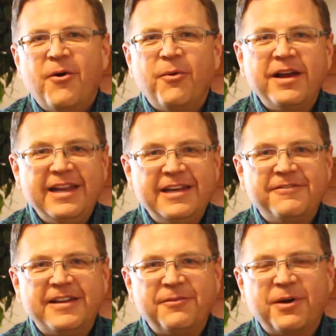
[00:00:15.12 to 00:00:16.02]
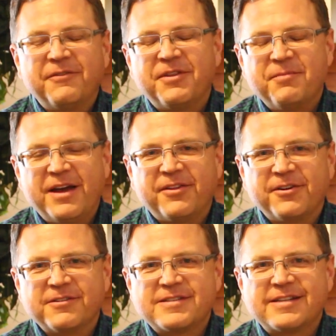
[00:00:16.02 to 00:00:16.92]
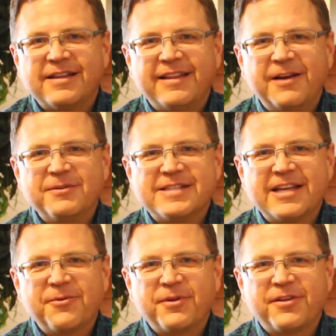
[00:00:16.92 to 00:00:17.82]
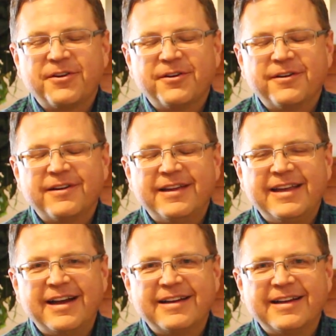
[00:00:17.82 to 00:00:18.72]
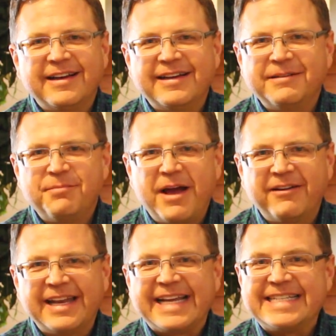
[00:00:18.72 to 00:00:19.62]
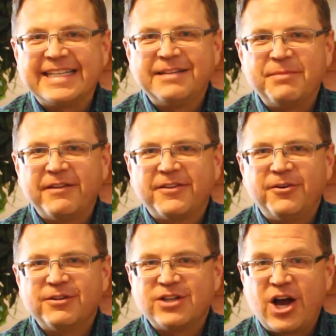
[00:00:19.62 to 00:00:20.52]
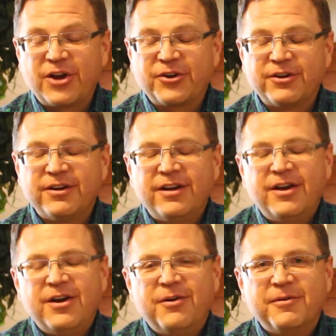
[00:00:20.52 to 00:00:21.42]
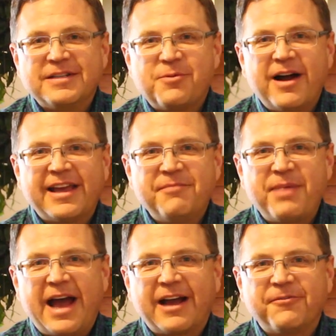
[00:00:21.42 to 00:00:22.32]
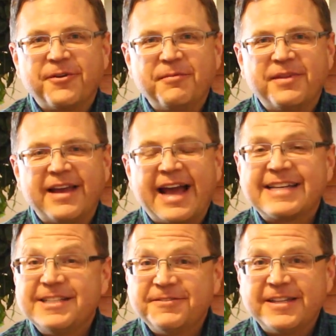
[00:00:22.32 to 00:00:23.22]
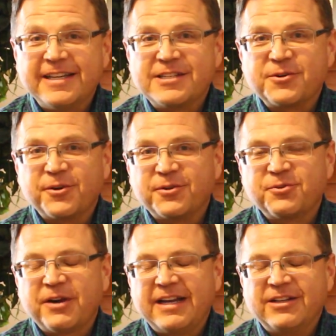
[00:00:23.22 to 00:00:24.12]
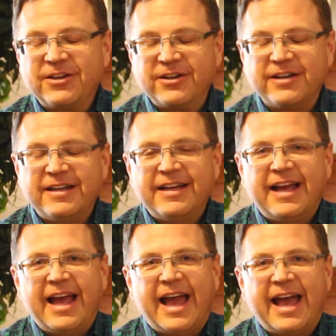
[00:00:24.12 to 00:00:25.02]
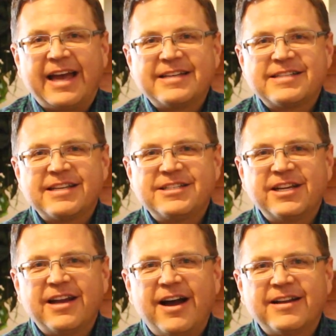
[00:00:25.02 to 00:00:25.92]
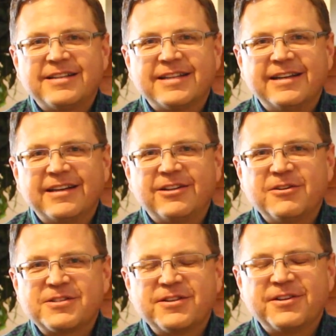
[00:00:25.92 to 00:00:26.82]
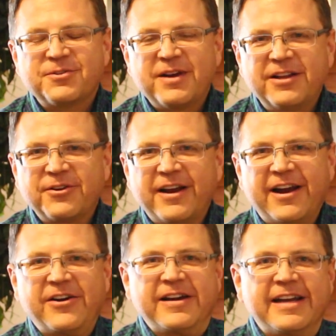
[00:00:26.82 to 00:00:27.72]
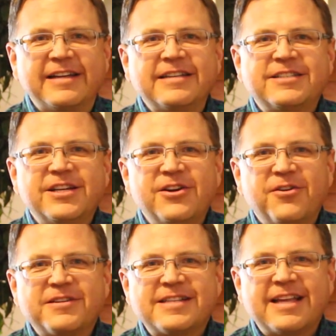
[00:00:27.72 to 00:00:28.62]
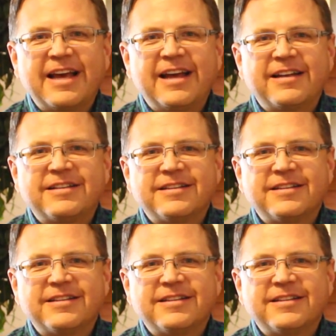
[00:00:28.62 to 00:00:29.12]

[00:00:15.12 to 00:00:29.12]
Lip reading: One evening, one of the mothers that was there with her young, about 19-month-old daughter was walking back from the activities to her trailer. As she got close to the trailer area, she noticed that